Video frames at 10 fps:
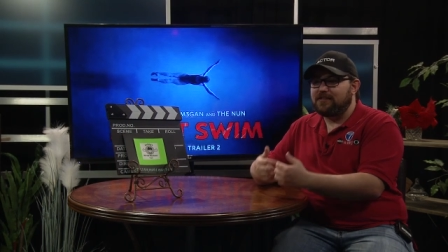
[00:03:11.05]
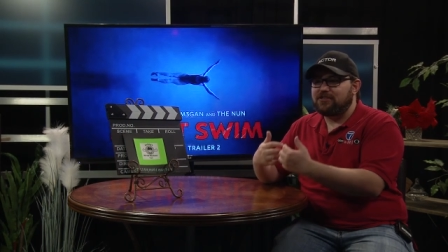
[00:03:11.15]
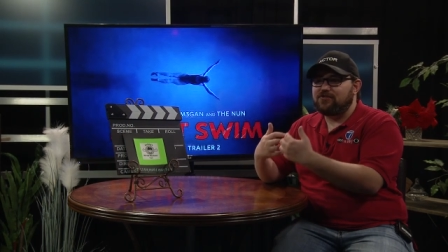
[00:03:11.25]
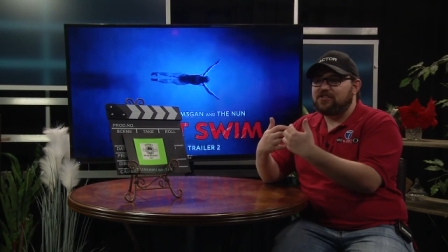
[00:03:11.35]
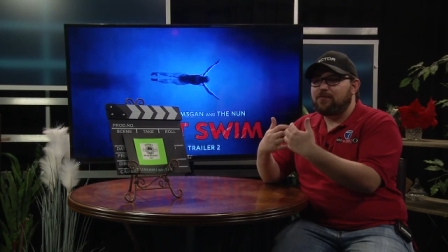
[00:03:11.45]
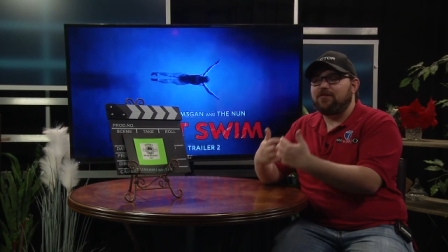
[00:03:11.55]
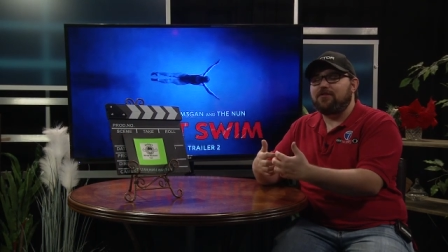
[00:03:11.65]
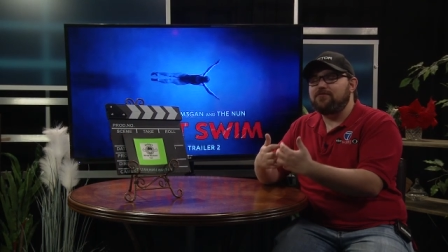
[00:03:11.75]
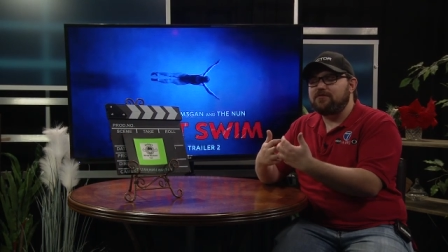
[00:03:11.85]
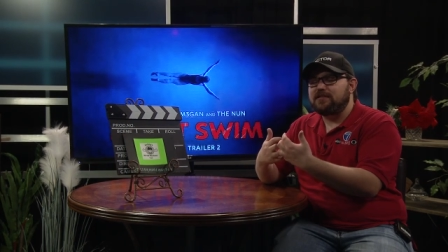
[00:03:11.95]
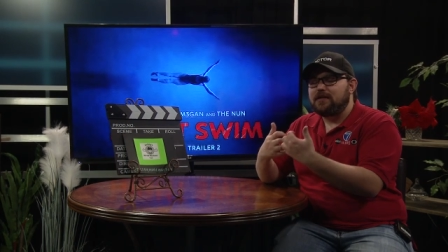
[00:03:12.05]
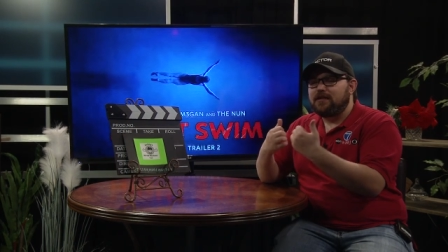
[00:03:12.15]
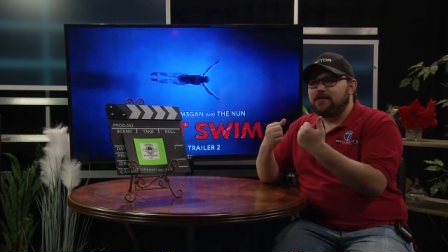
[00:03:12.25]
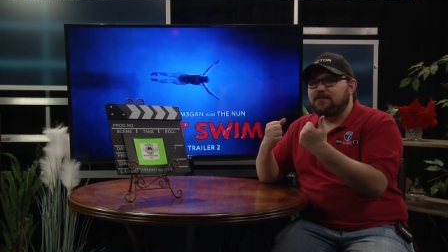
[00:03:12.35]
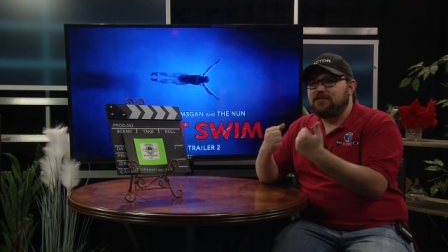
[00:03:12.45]
It's just some of those
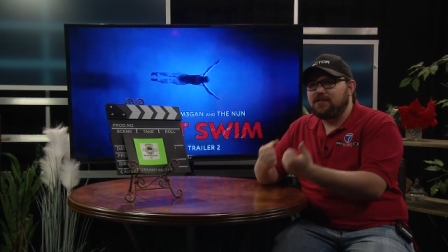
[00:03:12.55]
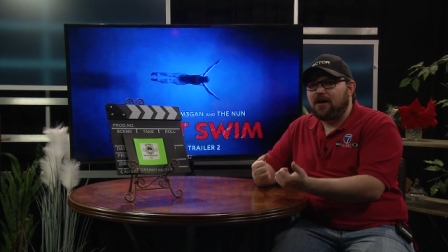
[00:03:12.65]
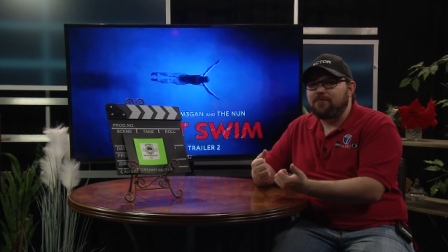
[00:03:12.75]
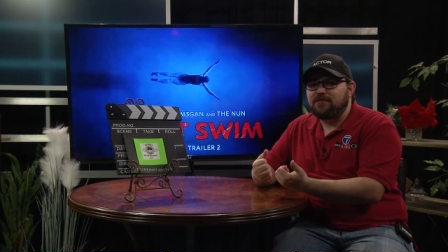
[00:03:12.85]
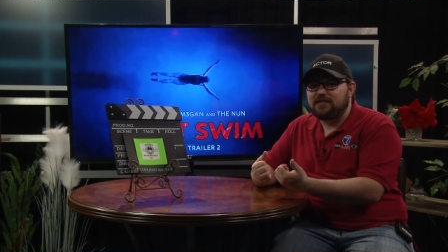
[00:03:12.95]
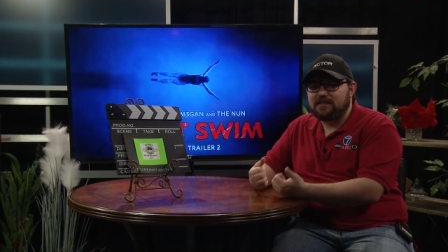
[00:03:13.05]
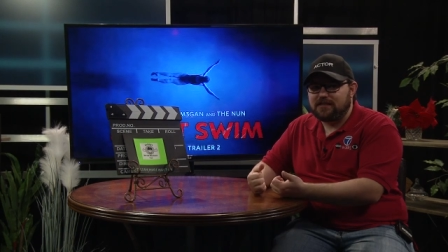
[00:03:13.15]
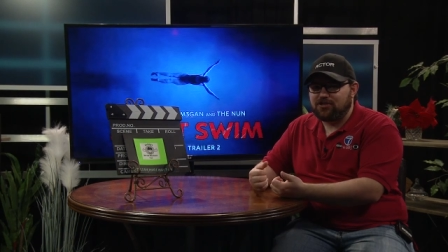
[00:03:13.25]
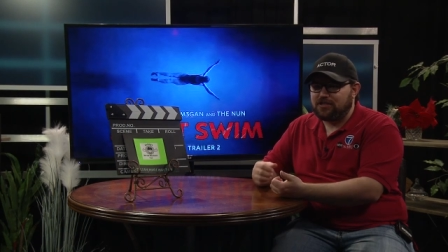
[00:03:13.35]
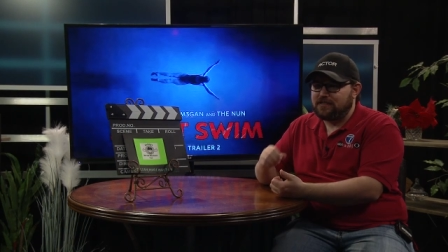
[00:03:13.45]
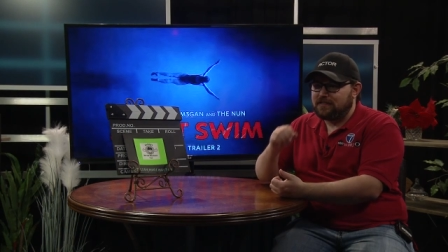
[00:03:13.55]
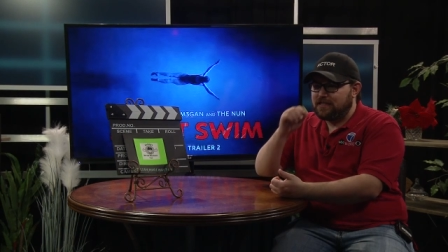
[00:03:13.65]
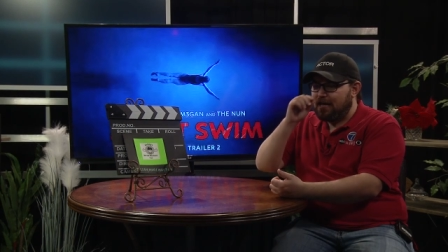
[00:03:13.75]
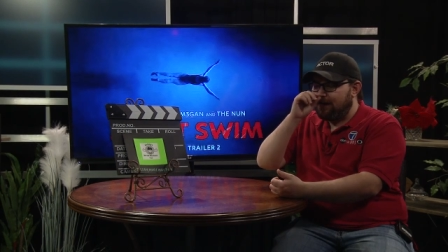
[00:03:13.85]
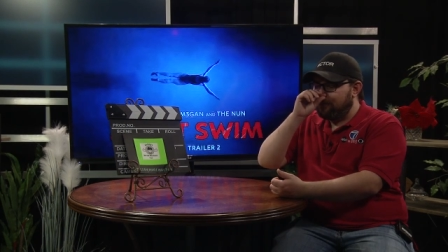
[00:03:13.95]
dumb decisions
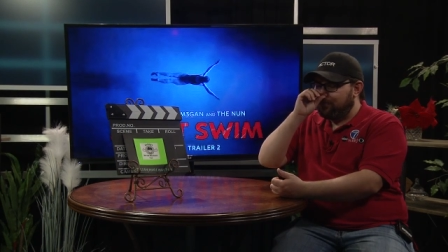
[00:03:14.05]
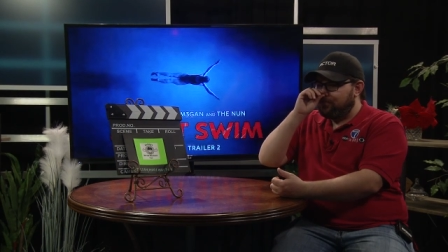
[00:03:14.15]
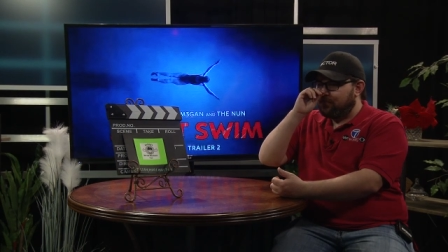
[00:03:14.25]
that